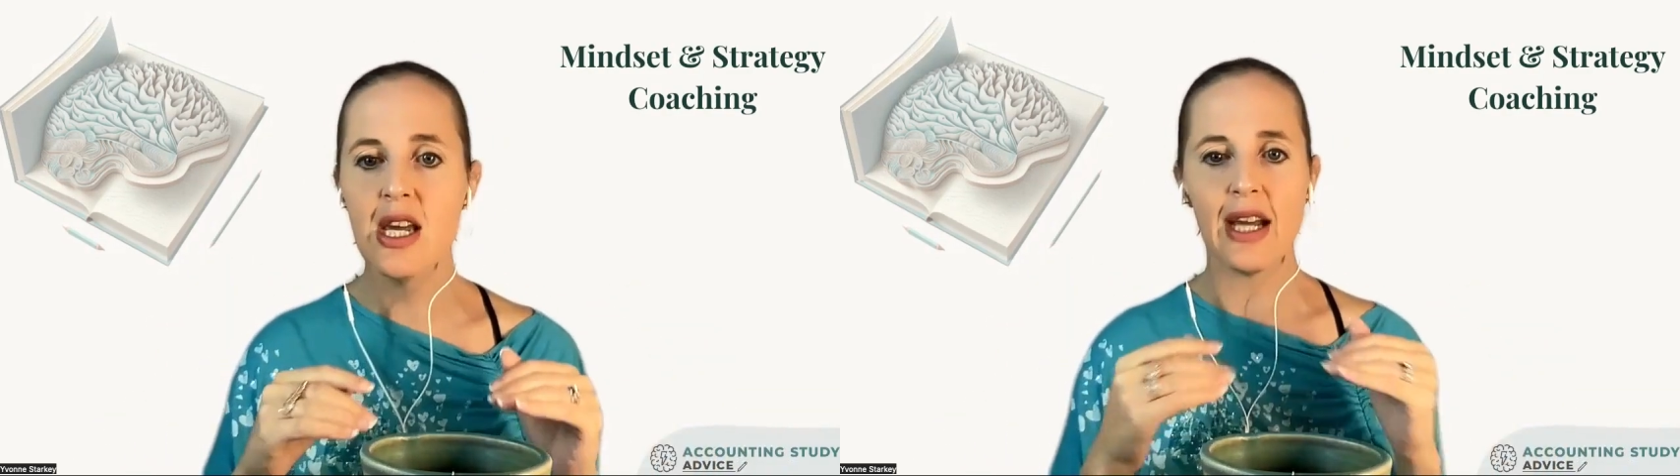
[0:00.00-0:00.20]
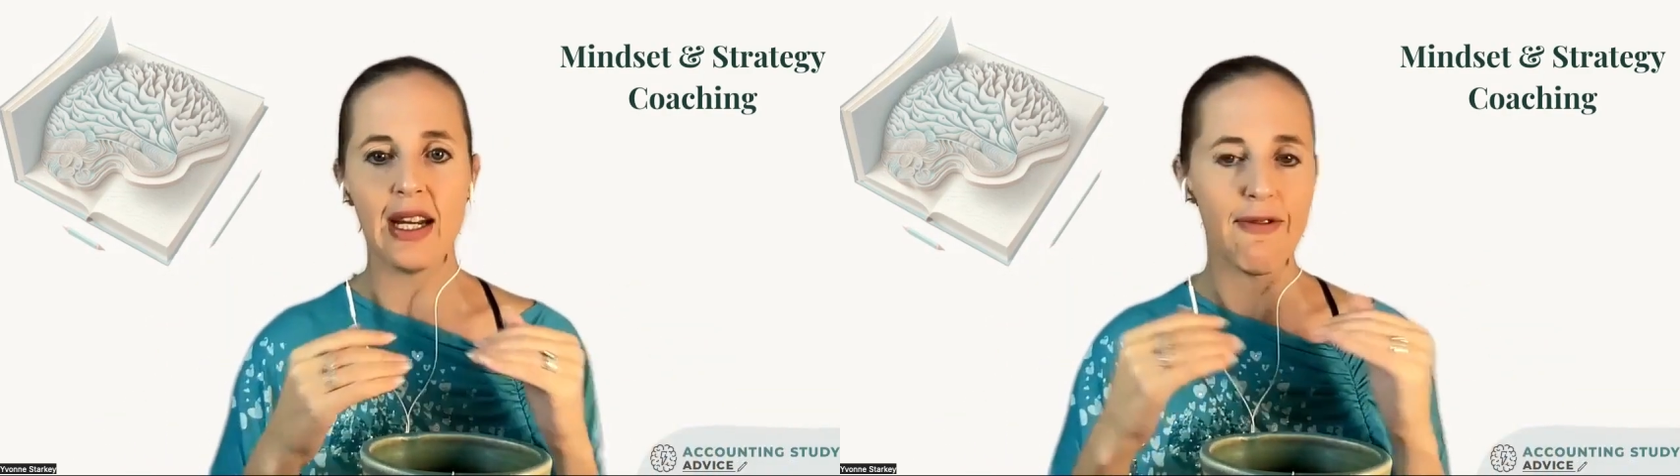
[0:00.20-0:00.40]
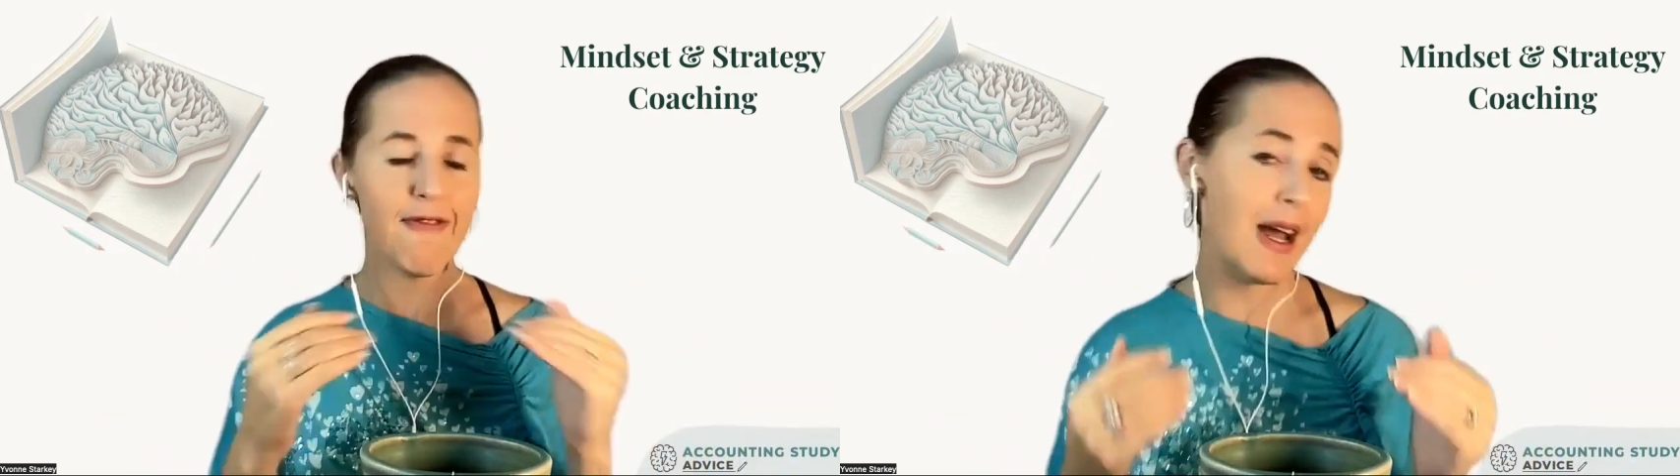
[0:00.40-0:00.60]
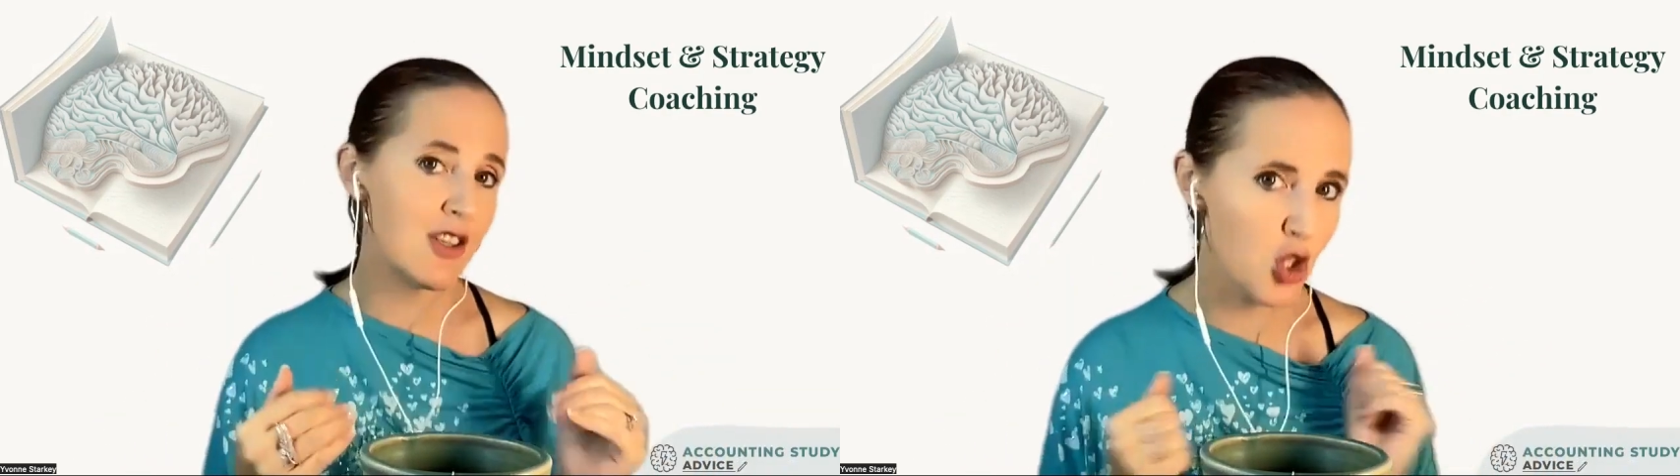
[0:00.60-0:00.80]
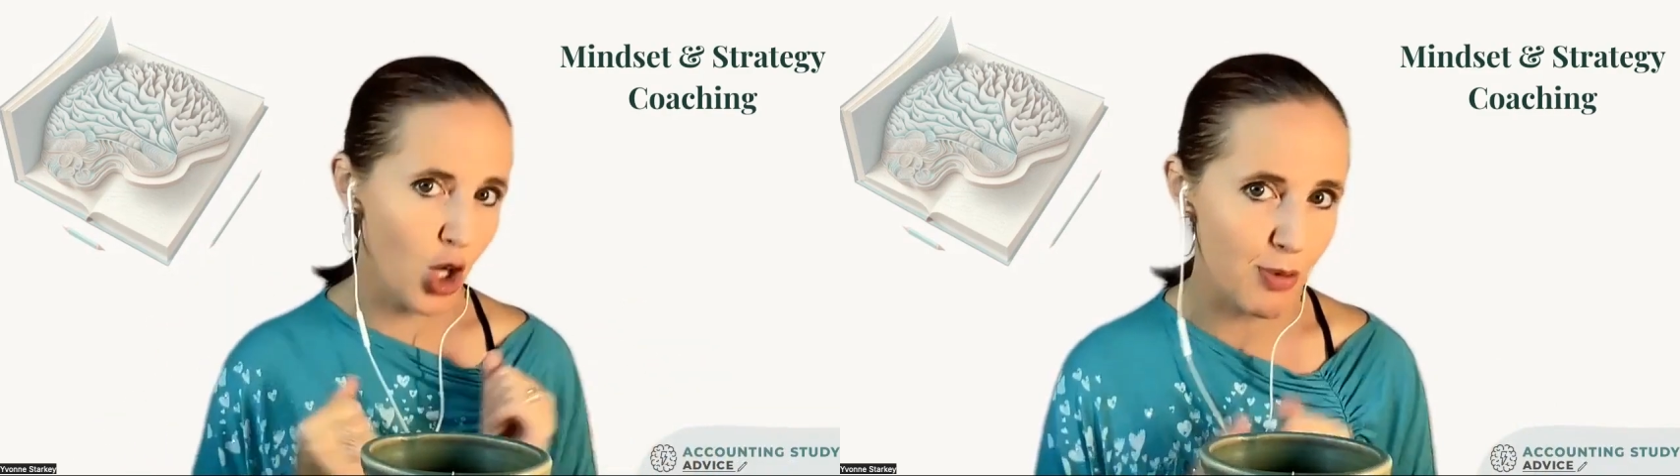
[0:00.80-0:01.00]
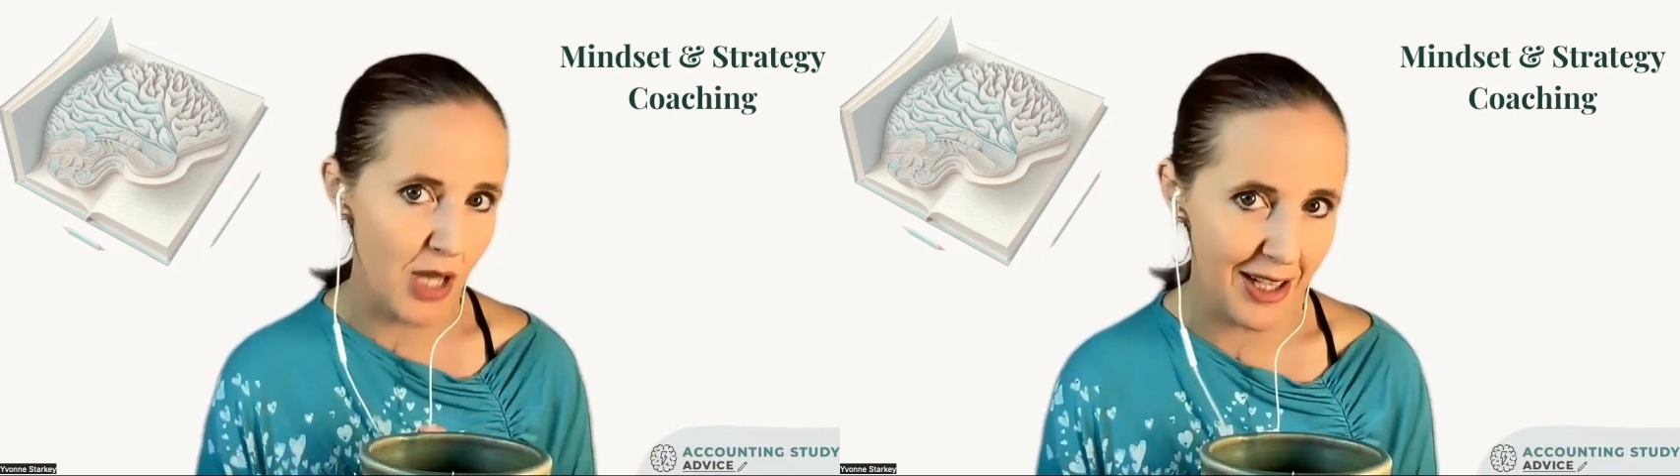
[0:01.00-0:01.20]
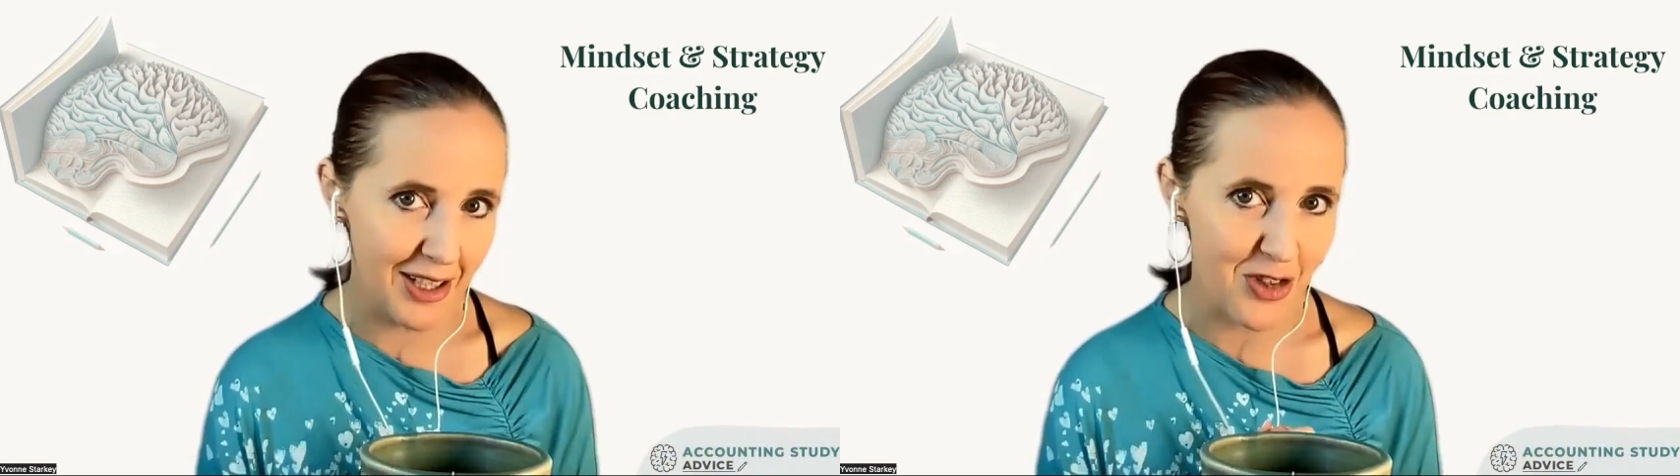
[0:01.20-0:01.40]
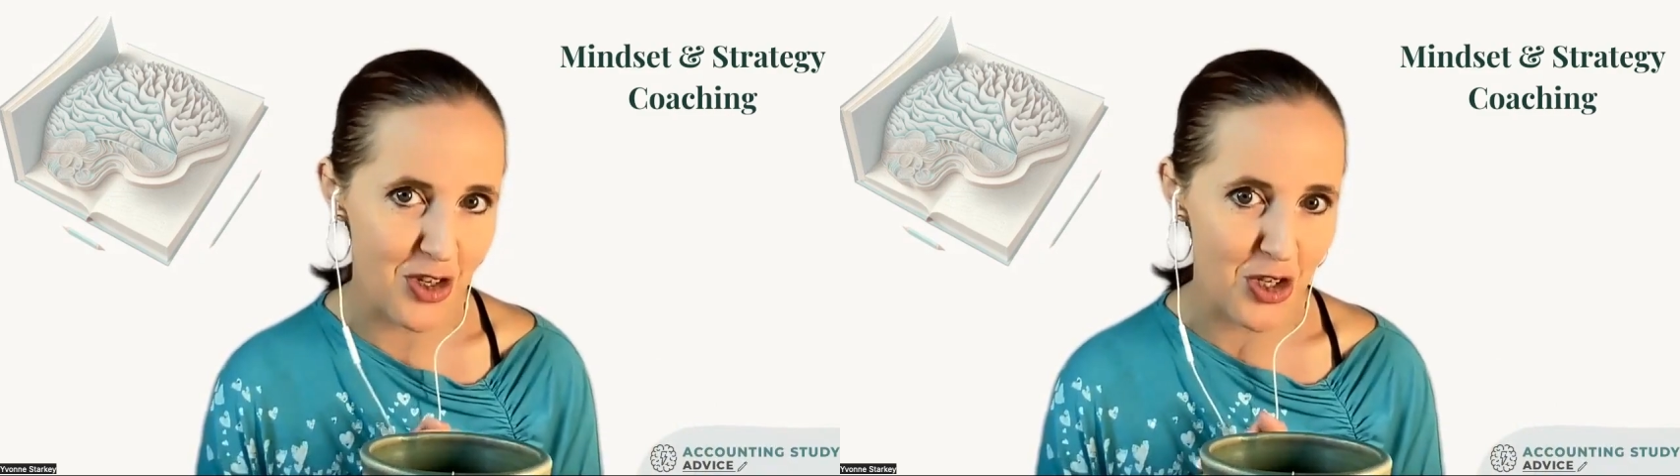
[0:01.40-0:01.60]
and like a fancy job
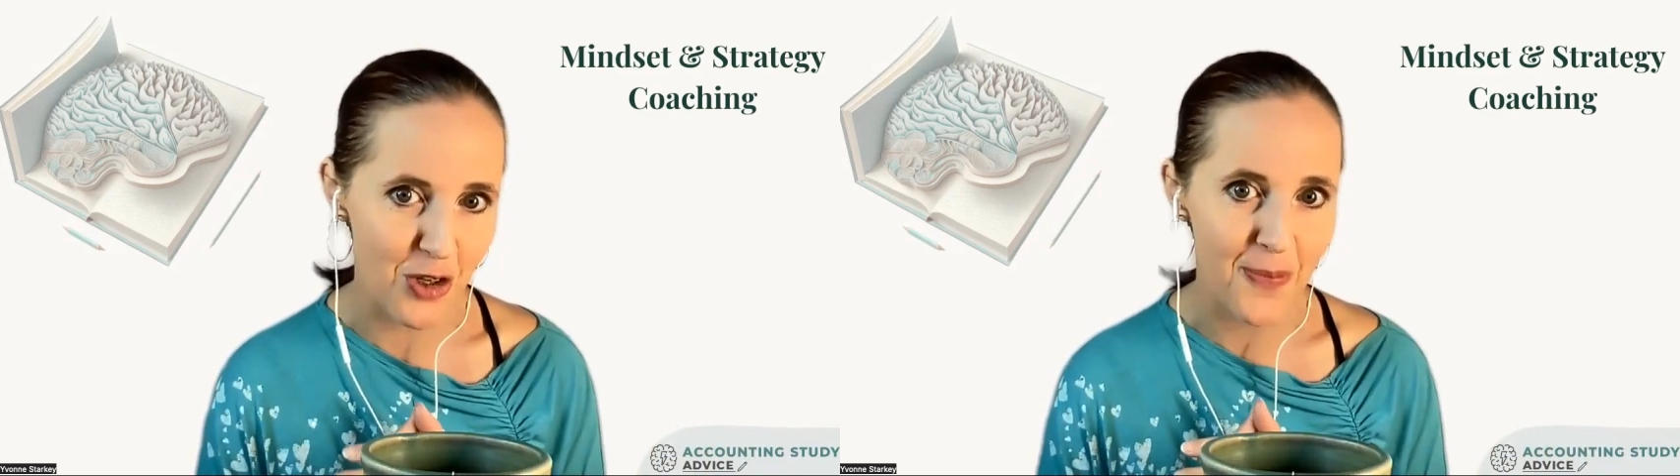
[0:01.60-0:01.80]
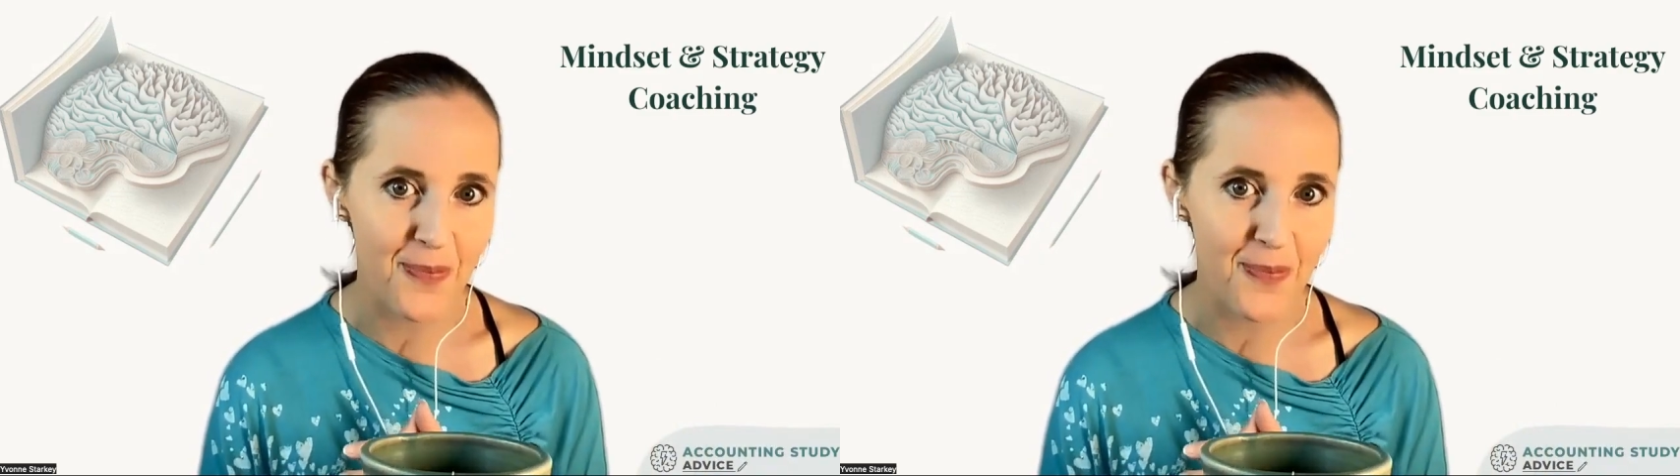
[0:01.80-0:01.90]
title to do.